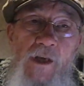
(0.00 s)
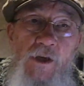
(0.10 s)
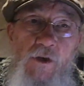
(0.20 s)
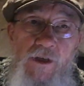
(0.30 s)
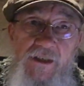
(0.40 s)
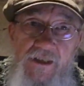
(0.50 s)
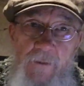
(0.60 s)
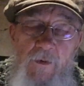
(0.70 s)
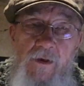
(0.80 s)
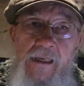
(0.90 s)
cooked
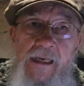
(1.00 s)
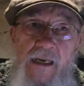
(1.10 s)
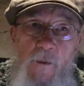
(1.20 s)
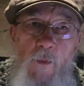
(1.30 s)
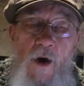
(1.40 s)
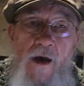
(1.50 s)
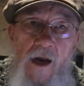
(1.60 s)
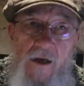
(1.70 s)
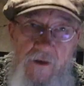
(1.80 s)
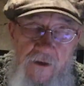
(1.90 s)
separately in a pot
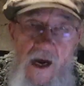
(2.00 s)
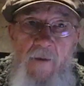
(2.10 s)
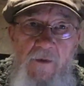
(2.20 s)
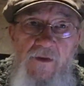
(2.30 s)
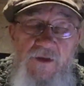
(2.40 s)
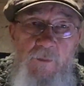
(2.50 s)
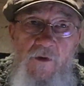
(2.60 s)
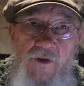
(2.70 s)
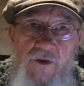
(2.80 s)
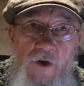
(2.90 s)
on top of
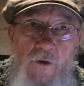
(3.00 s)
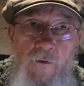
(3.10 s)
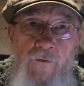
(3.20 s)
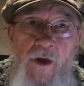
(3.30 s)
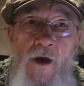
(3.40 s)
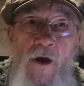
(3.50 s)
the stove